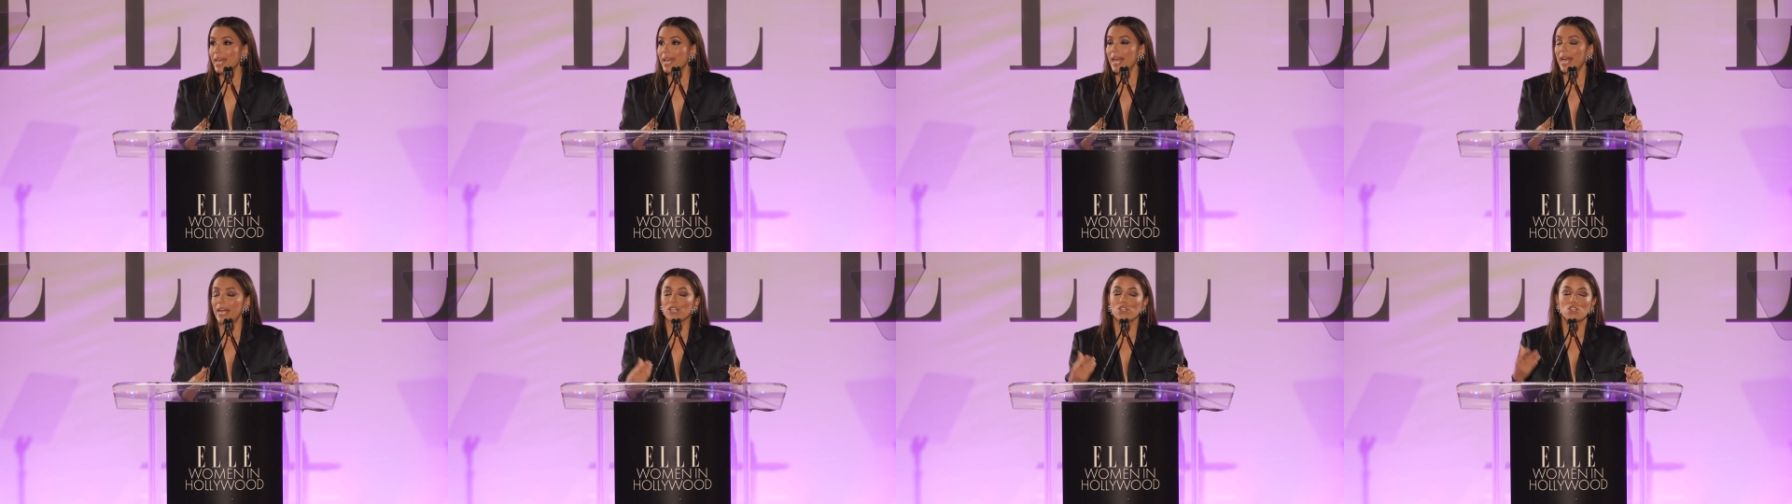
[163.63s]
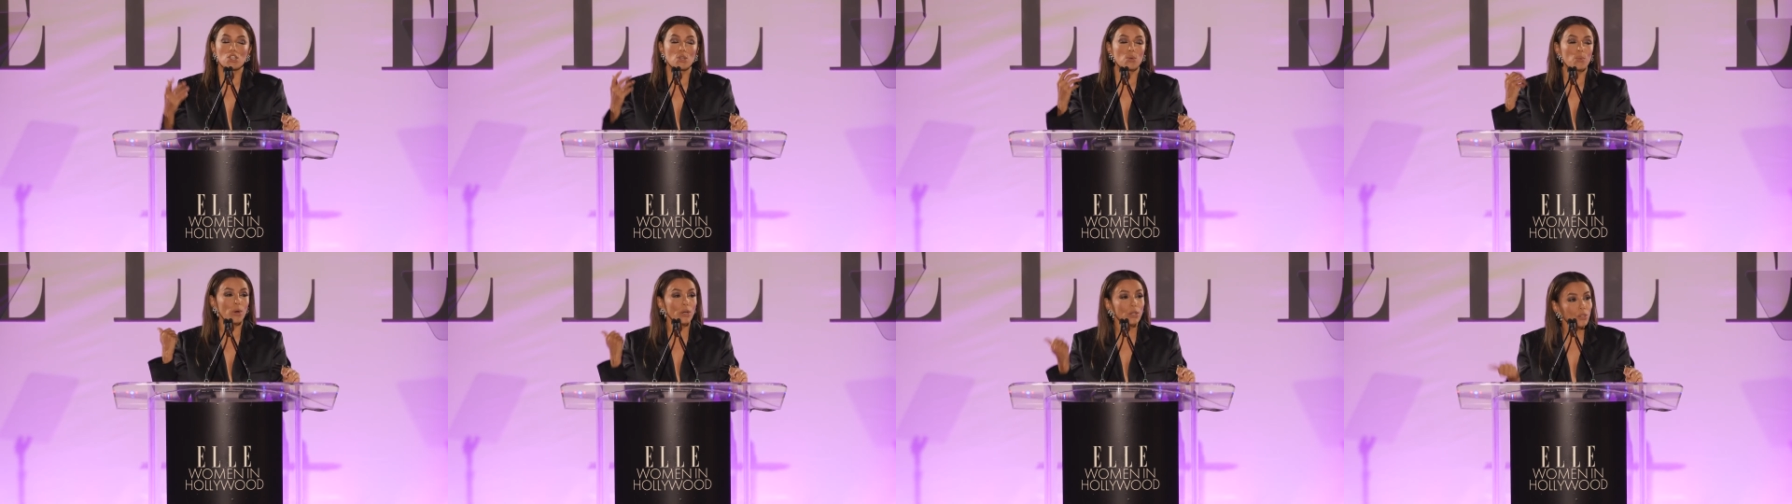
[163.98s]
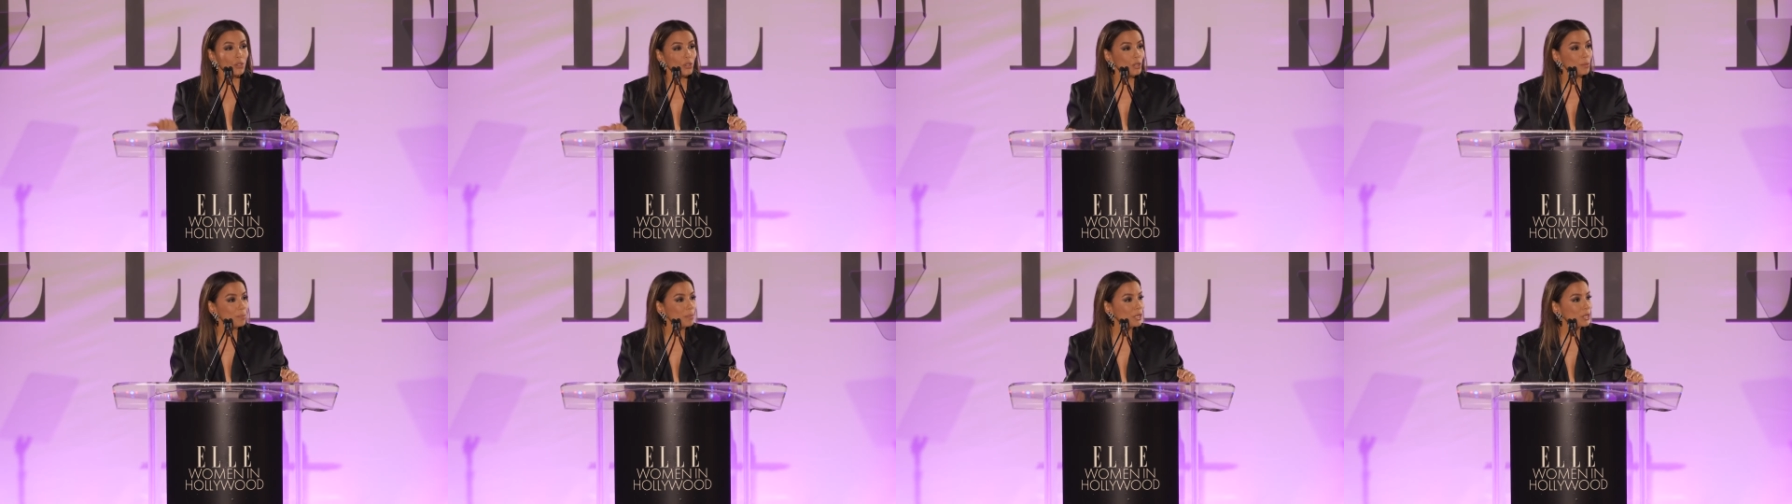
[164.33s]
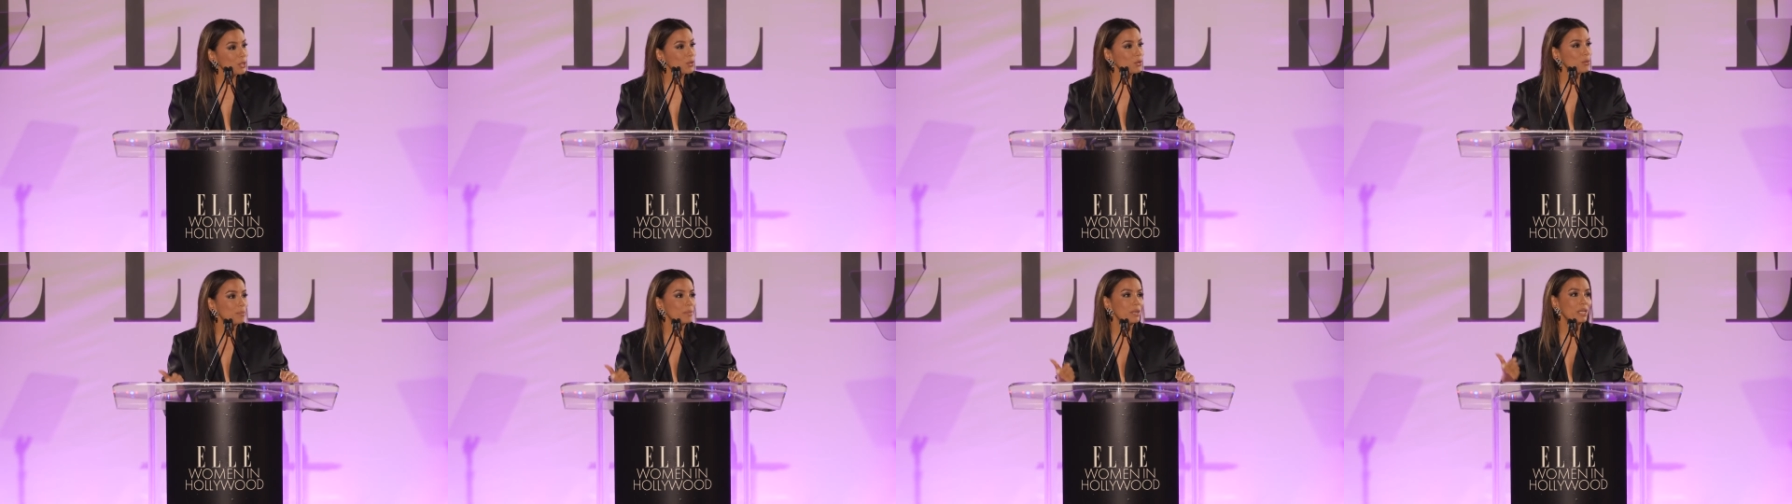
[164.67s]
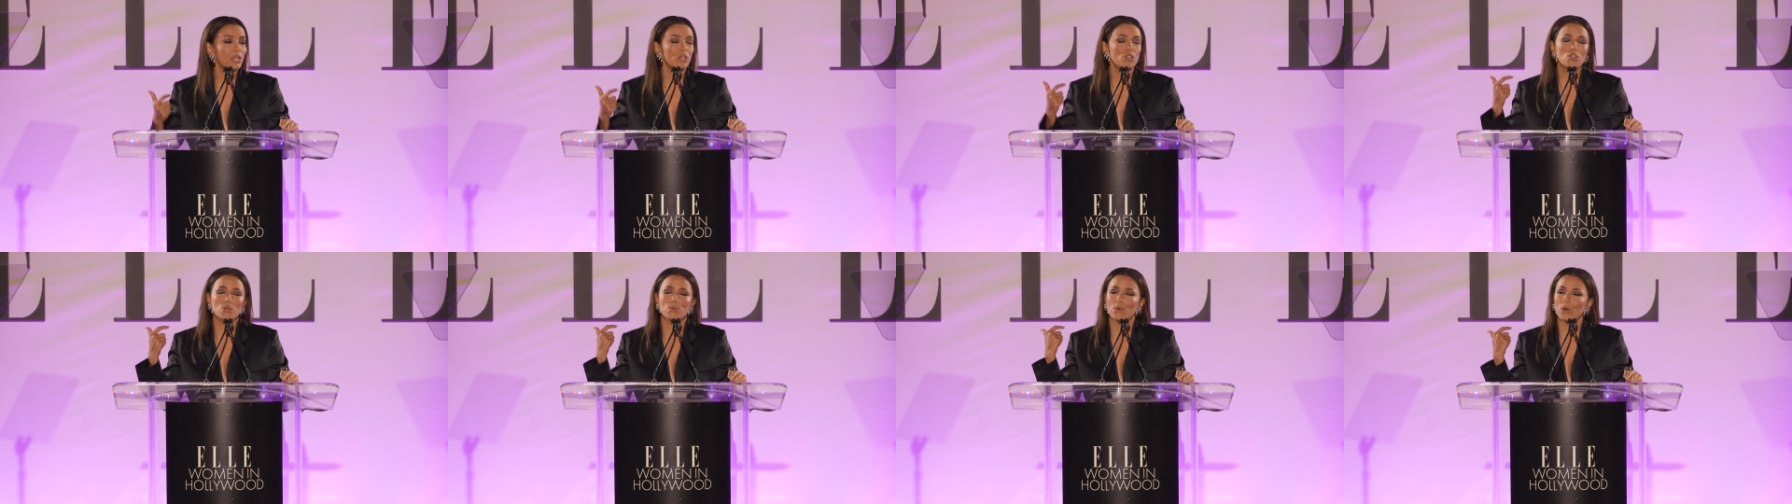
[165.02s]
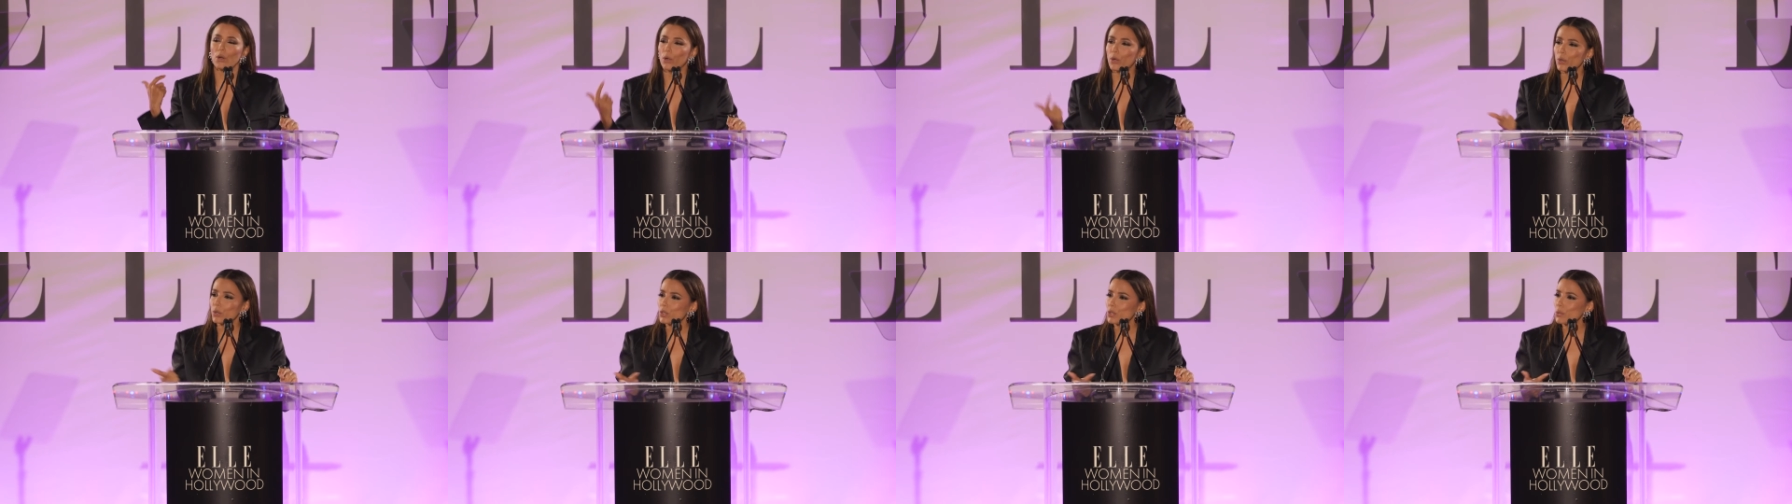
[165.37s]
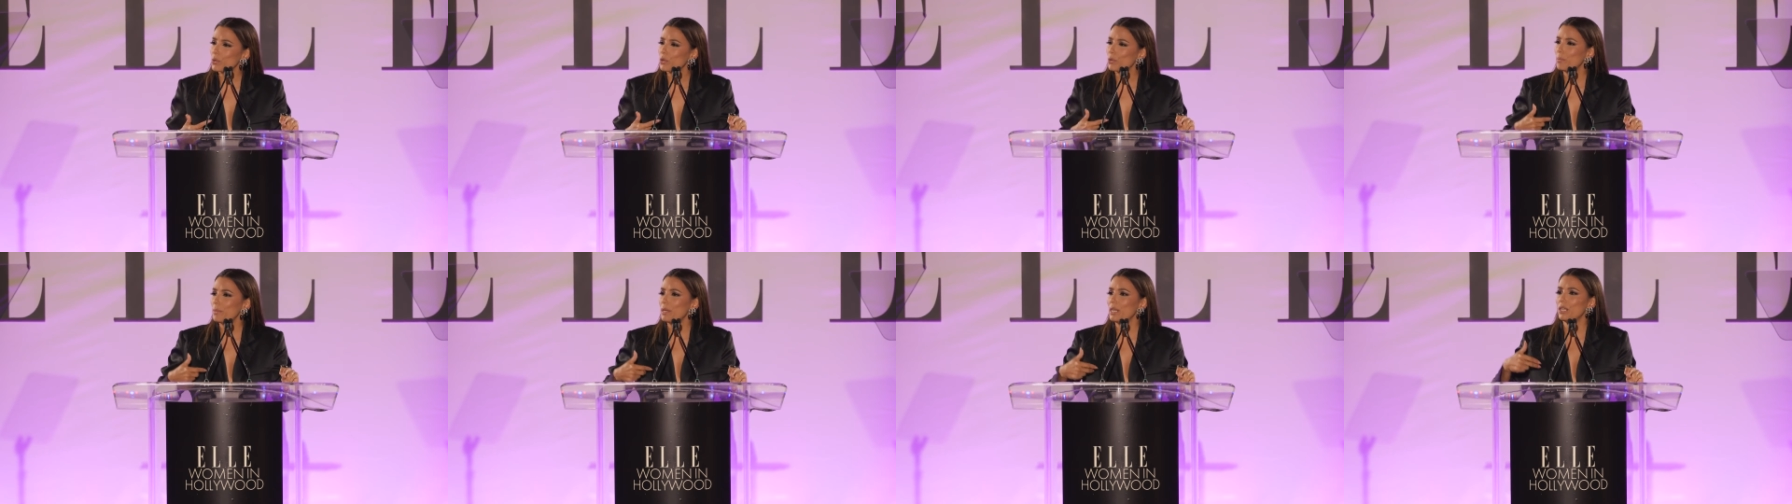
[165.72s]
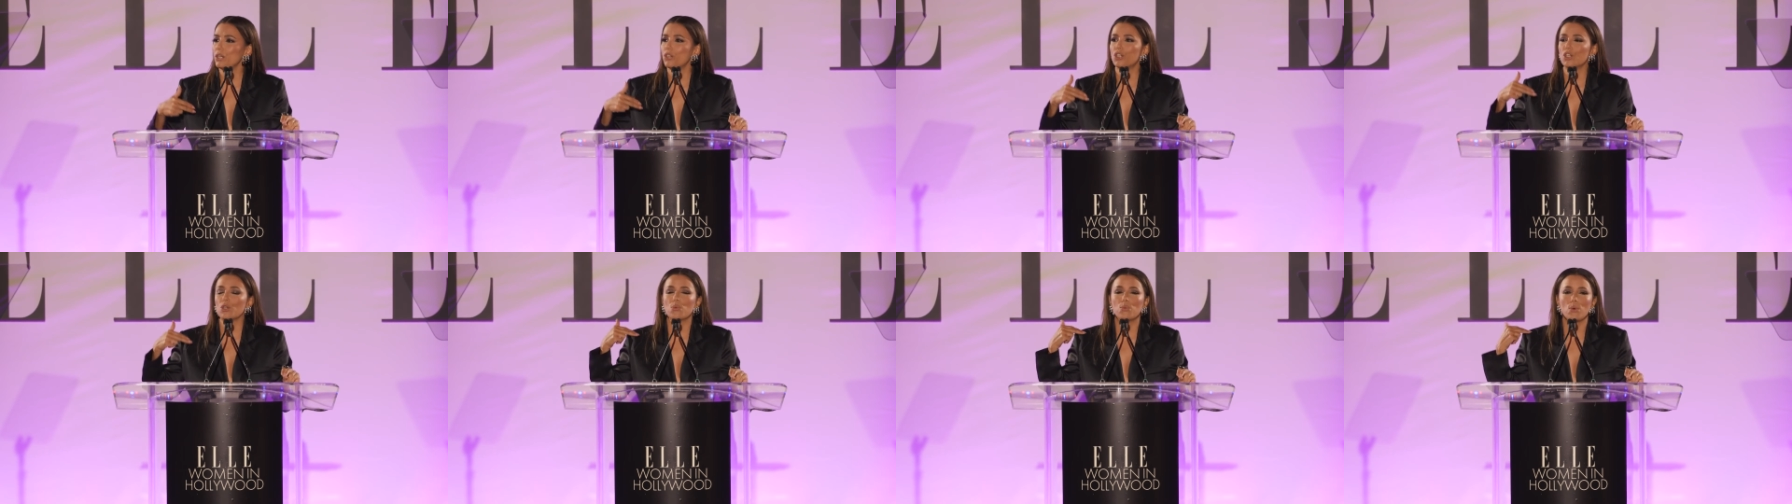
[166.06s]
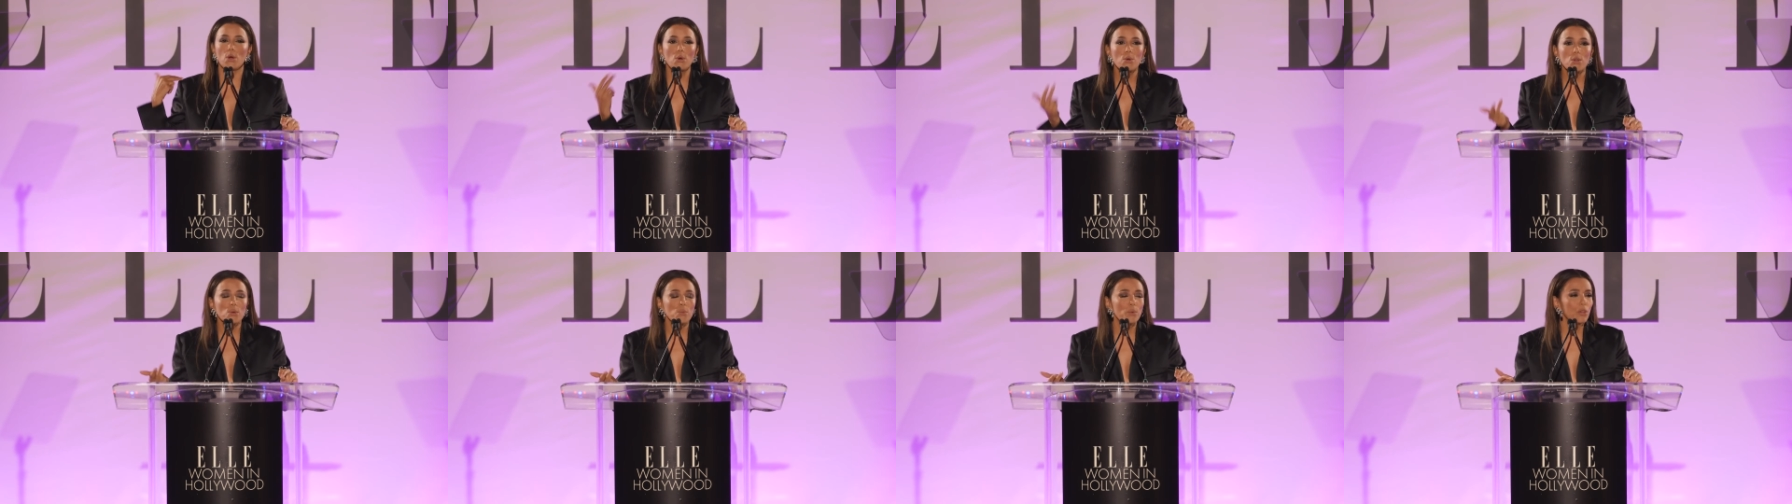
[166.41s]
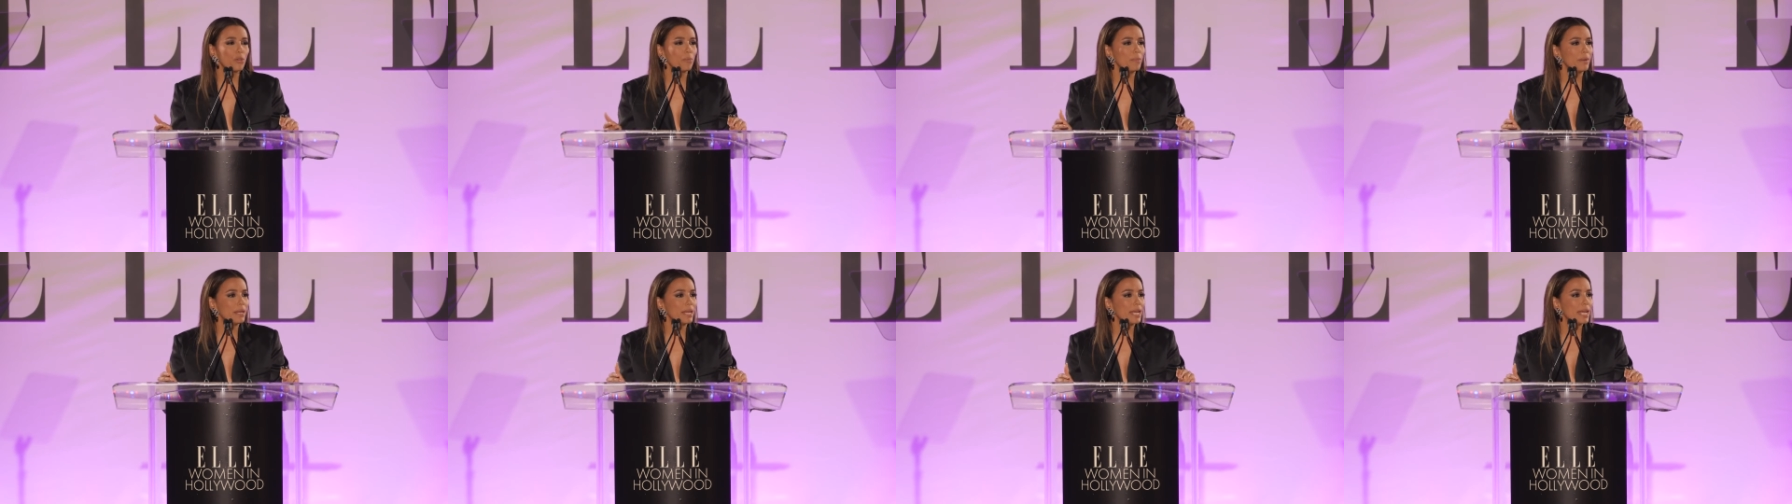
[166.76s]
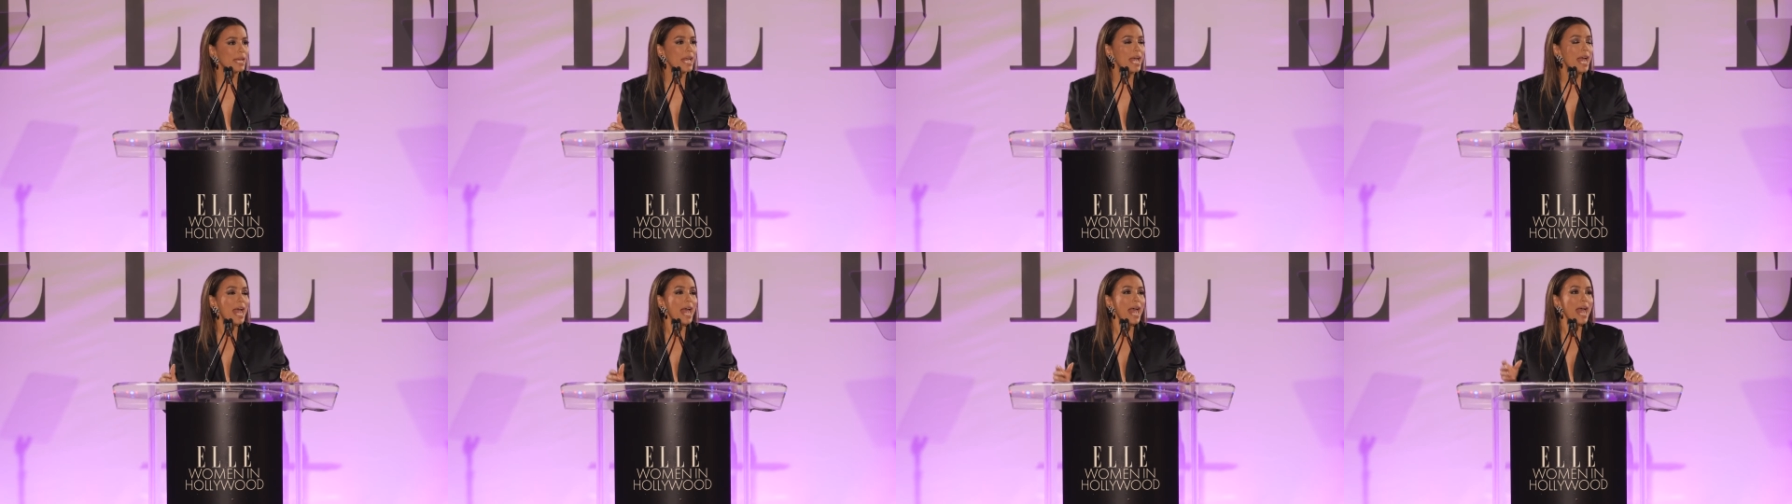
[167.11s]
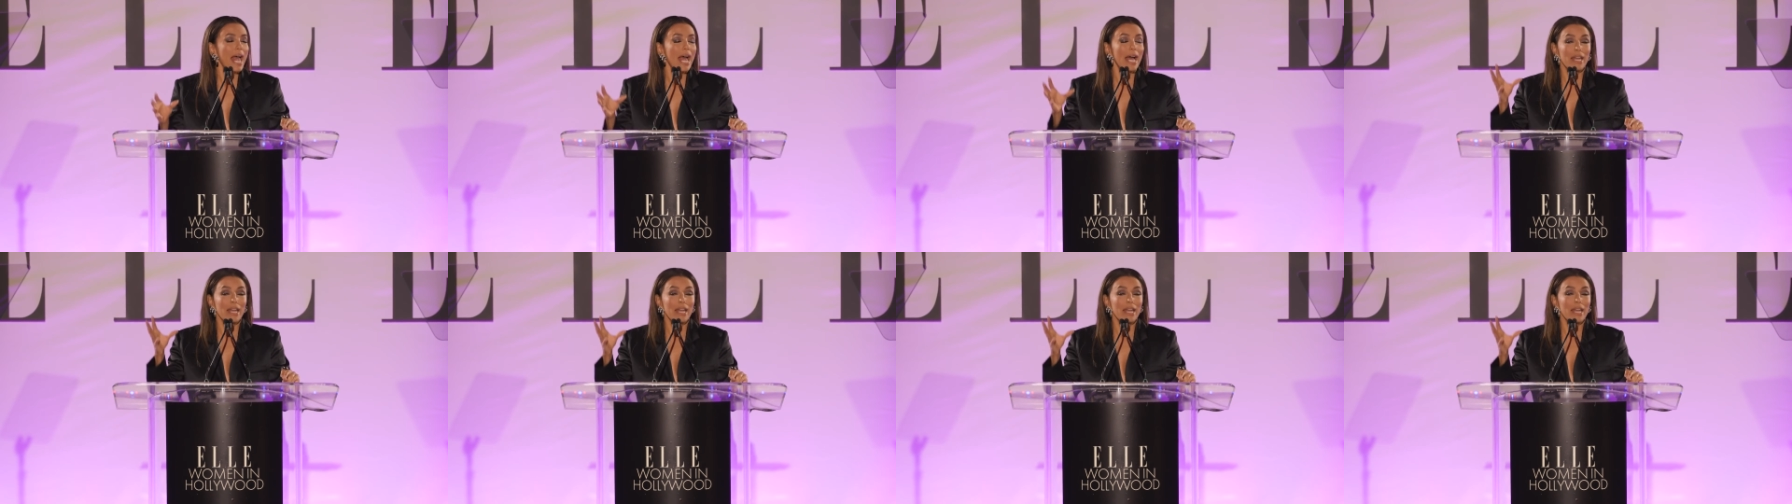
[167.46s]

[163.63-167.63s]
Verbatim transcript: And she worked on the pitch with me, and she rehearsed it with me, and she wrote it with me.